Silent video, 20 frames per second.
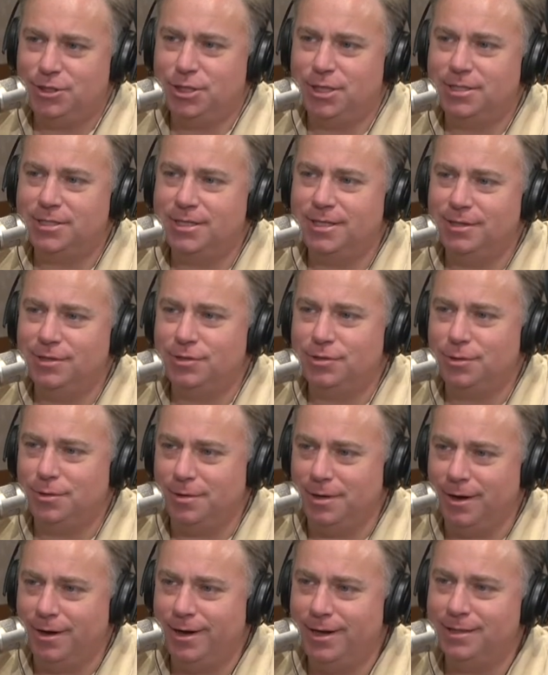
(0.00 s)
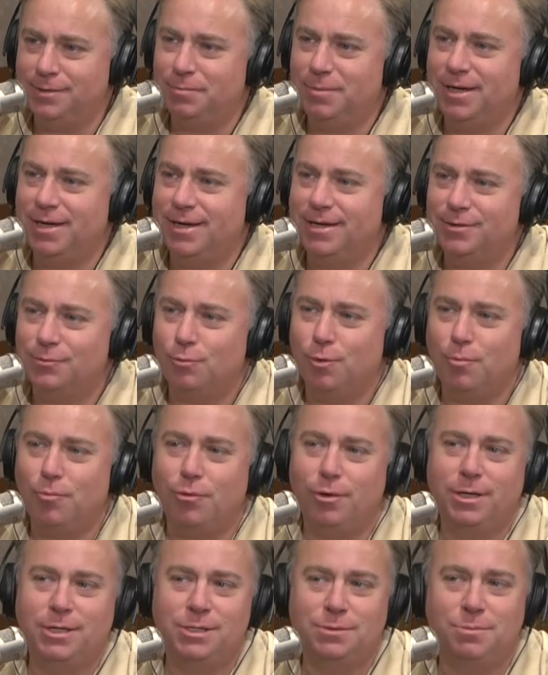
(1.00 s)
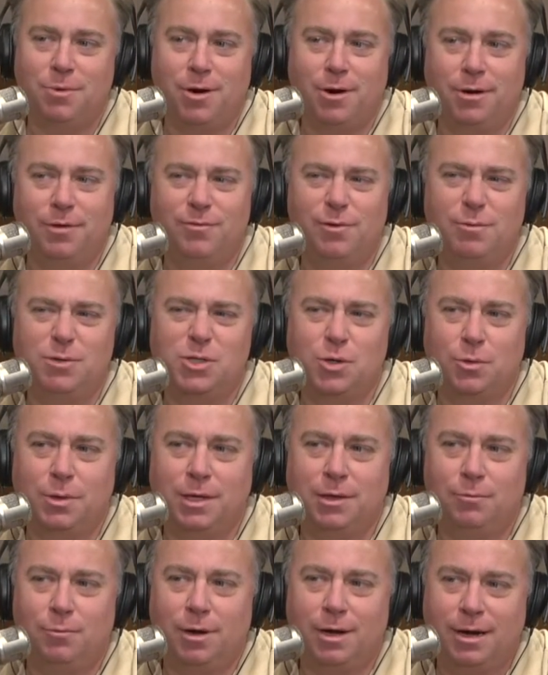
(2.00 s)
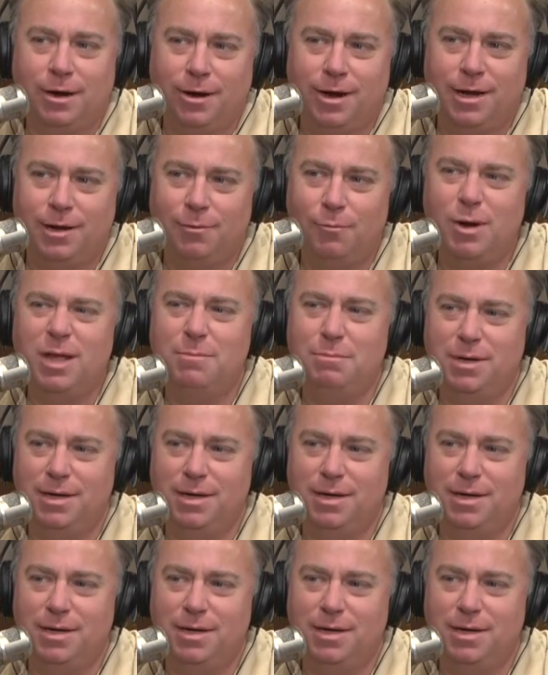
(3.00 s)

just in certain areas, because we're pretty smart. If it was only in one area, we'd